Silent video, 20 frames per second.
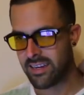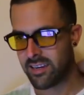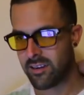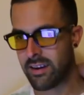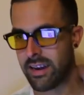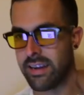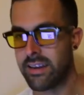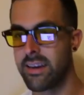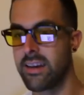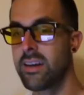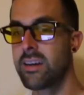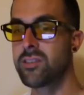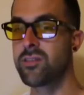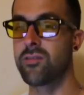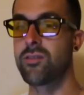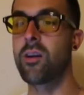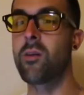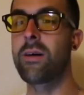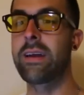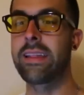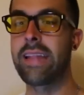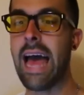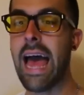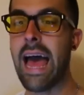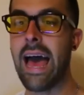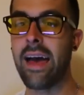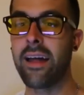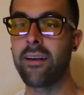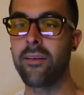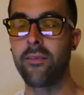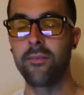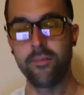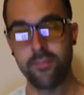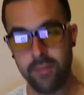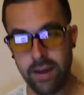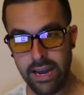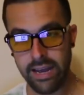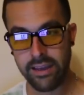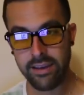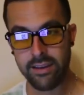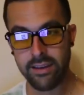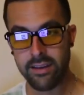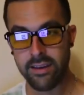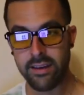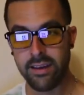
Great. So knowing that, right,